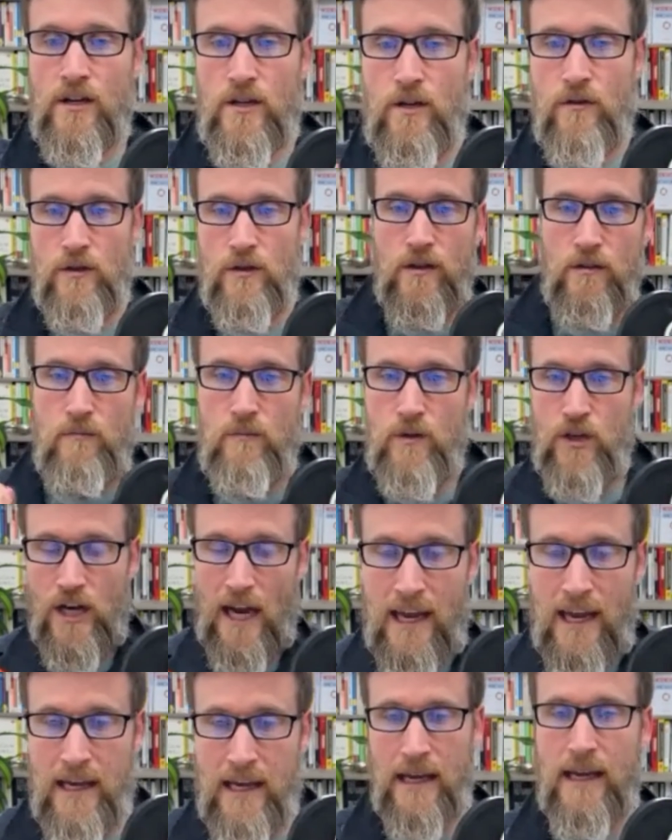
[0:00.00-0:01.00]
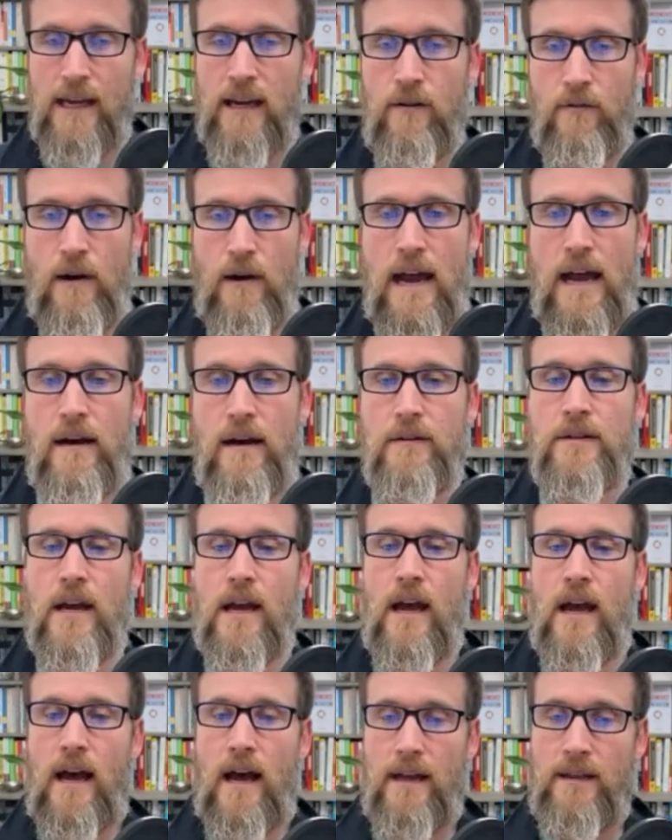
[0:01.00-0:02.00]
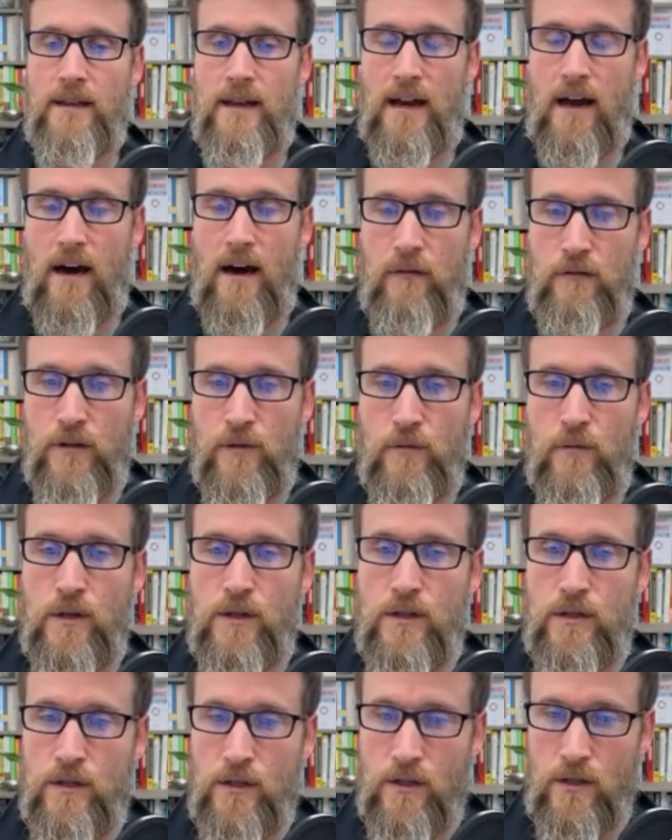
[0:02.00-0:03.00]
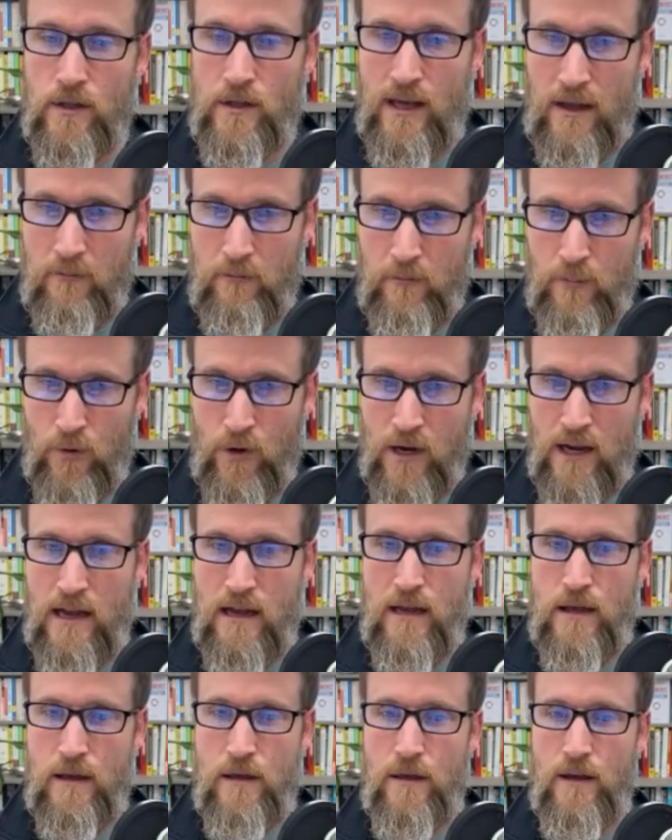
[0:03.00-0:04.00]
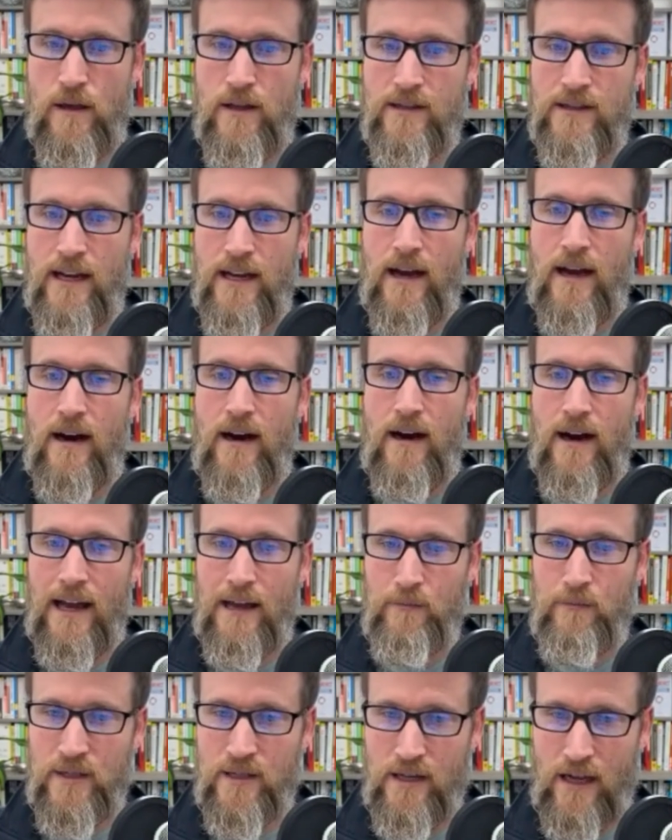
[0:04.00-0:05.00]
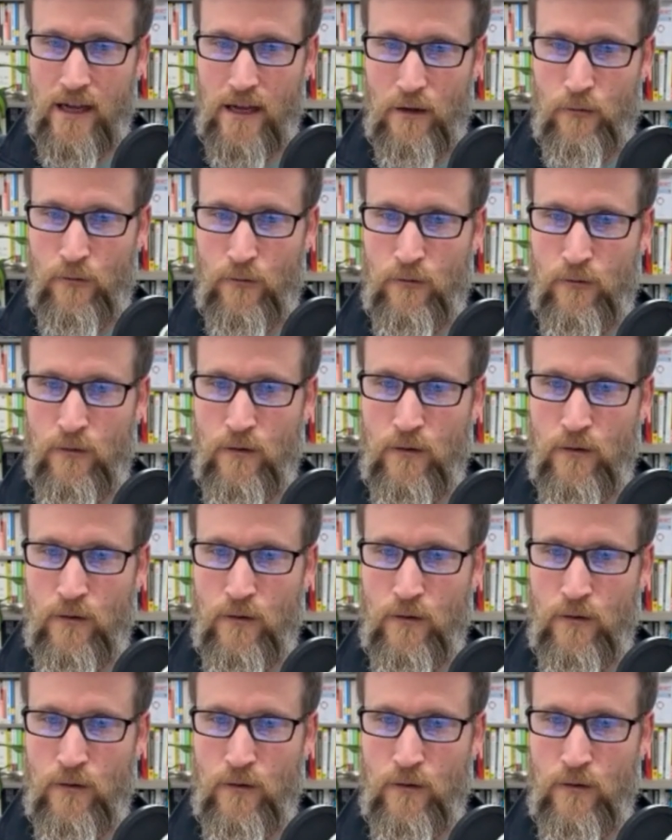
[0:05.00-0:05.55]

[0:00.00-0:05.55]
do some shaking around, and then afterwards, then breathe and say, I am safe.